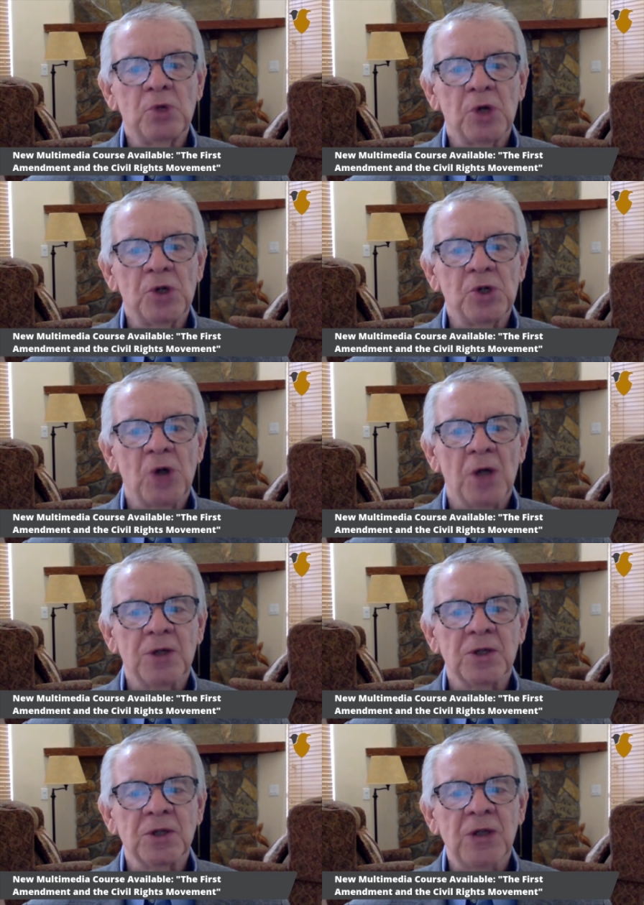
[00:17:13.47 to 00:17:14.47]
Judge
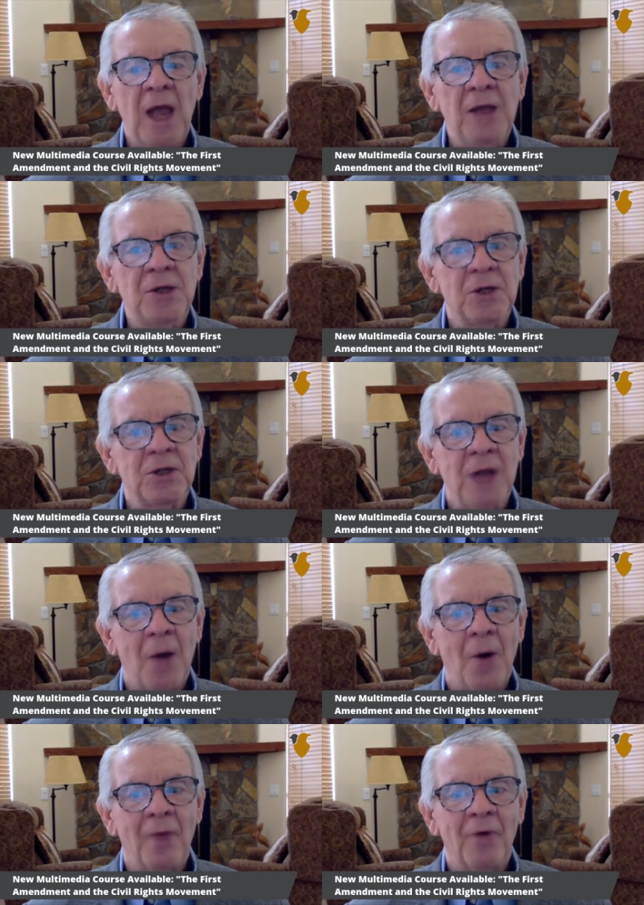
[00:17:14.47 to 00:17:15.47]
Johnson's cases,
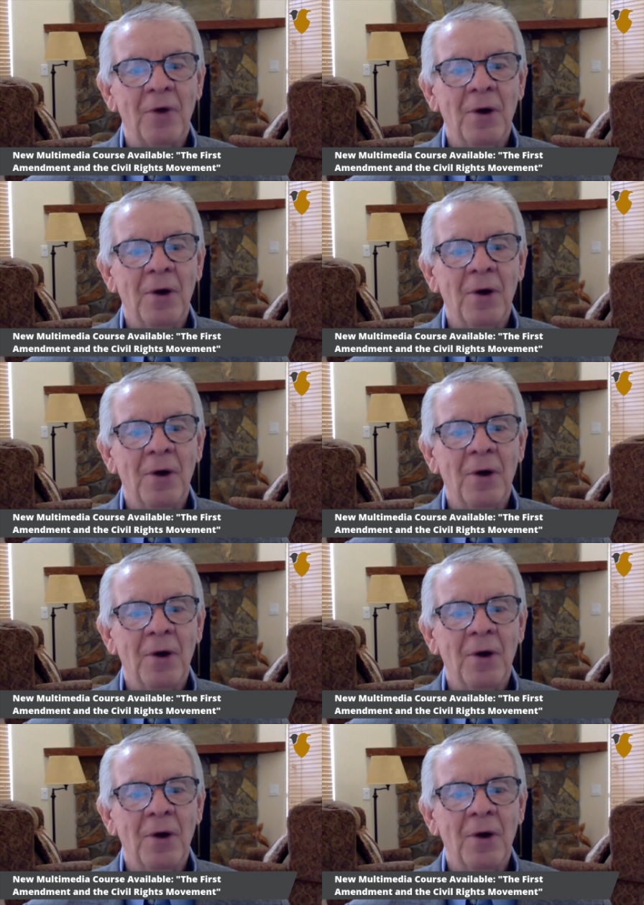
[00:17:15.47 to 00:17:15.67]
however,